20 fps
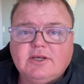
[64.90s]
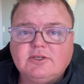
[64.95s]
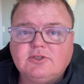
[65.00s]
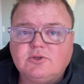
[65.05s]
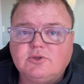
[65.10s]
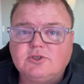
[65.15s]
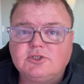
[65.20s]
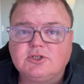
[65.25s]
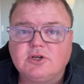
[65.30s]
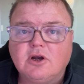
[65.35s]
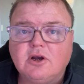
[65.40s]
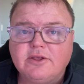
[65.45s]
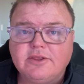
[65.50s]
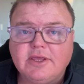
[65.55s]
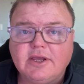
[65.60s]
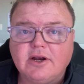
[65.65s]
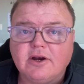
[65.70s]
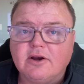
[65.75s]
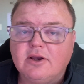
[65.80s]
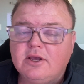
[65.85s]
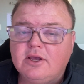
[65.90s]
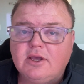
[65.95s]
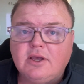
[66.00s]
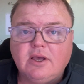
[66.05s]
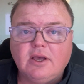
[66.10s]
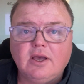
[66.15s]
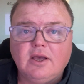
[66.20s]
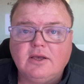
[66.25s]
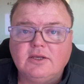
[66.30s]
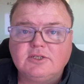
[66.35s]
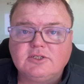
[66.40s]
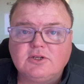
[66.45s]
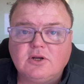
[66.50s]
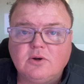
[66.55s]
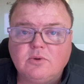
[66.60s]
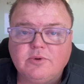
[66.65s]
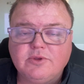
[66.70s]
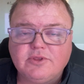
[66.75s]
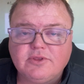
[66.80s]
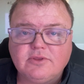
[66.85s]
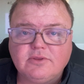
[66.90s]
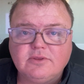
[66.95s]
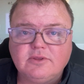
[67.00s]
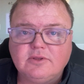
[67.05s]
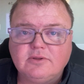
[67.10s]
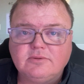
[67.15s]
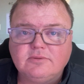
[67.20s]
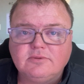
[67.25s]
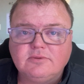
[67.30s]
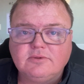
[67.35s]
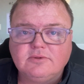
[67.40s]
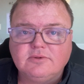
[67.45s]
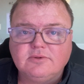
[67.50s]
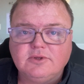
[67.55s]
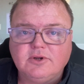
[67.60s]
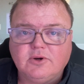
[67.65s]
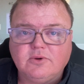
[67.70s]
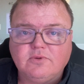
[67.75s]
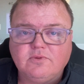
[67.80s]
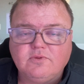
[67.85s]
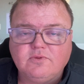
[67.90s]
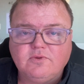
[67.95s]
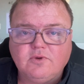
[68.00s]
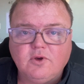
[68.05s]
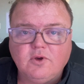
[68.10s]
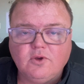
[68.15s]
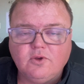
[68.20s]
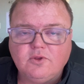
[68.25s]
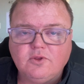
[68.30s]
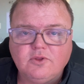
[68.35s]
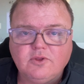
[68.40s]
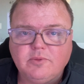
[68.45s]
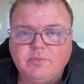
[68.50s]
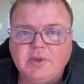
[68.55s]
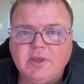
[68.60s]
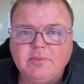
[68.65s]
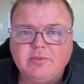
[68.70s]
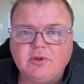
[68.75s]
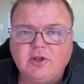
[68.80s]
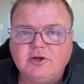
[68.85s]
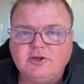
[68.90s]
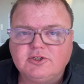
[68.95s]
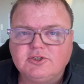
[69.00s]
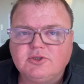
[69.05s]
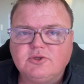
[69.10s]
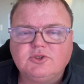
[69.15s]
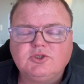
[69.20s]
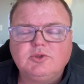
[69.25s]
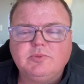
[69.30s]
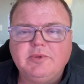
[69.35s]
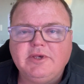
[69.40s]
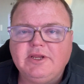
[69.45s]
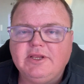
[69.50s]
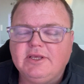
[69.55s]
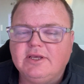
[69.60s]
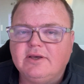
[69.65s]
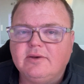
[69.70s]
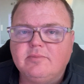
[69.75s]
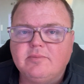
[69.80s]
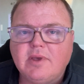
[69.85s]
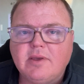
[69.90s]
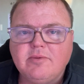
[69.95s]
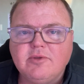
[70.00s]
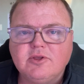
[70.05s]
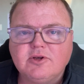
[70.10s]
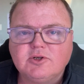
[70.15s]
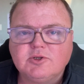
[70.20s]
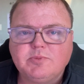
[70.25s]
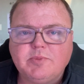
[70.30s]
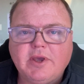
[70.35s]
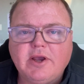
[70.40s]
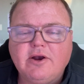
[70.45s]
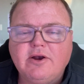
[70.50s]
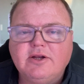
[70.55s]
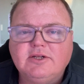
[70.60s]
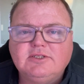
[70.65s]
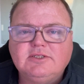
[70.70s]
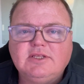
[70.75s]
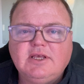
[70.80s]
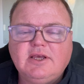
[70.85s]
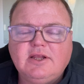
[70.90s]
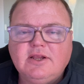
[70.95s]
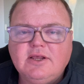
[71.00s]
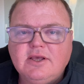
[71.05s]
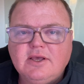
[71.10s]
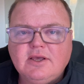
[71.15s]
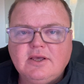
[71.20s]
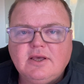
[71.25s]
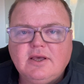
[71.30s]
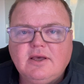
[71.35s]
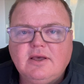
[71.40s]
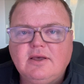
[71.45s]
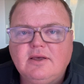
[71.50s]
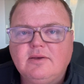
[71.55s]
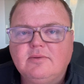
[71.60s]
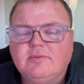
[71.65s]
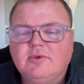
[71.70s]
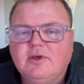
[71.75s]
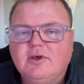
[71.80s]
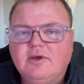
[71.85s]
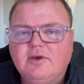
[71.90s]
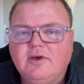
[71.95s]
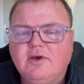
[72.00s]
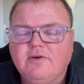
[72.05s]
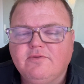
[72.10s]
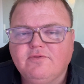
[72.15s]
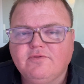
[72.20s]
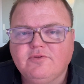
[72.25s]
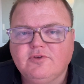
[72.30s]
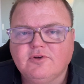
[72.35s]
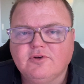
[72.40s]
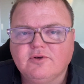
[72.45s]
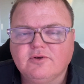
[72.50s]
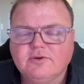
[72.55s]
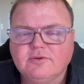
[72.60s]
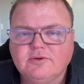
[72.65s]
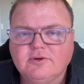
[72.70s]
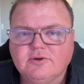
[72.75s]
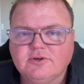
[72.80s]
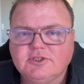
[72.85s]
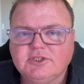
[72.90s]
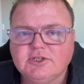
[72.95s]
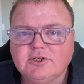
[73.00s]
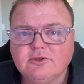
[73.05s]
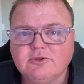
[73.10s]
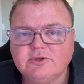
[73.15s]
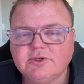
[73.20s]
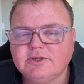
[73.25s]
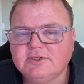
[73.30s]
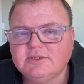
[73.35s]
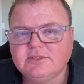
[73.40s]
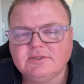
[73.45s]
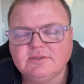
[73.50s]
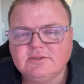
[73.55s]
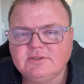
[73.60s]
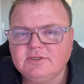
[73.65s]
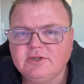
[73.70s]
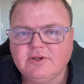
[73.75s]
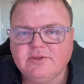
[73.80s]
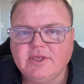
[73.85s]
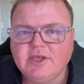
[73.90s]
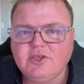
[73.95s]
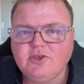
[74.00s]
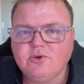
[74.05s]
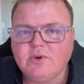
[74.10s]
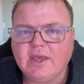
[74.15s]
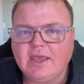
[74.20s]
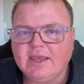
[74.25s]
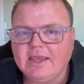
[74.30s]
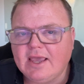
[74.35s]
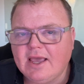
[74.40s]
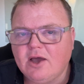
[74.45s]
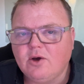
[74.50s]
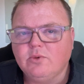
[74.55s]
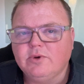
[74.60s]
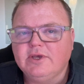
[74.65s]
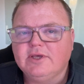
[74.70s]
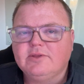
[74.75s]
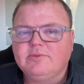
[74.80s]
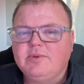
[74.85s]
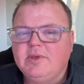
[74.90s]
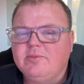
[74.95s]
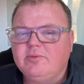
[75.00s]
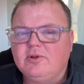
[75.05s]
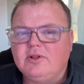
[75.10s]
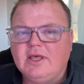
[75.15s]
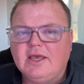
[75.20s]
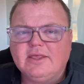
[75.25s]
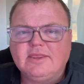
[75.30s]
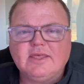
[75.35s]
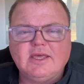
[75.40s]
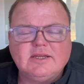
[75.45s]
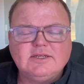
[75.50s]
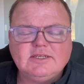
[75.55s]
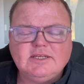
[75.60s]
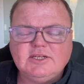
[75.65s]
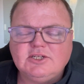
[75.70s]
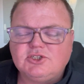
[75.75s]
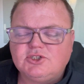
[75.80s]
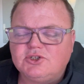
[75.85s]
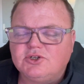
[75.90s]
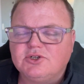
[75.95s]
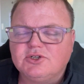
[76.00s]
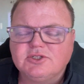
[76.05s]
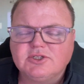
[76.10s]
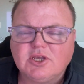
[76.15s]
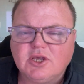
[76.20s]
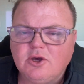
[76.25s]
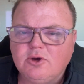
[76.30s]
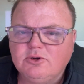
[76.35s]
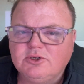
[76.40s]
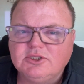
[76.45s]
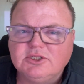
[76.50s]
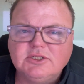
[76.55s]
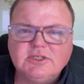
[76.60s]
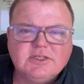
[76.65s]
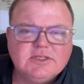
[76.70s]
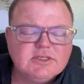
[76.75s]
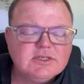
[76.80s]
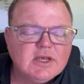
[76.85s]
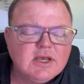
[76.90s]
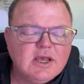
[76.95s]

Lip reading: So start there. Start with the people on your social media. Maybe there's parents that of your children, that you hang out with, people like that, teachers, coaches,